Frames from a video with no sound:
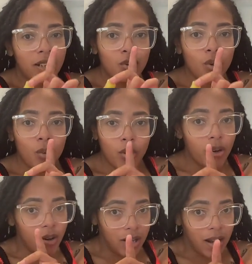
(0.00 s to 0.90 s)
that you can
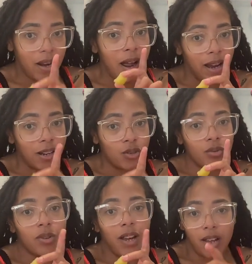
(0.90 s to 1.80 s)
order online. I
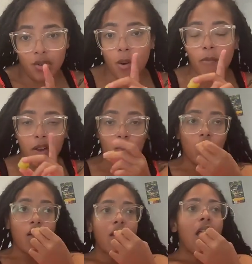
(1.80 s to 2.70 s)
got you. I got you. I'm gonna
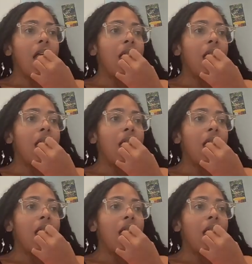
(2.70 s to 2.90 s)
find one.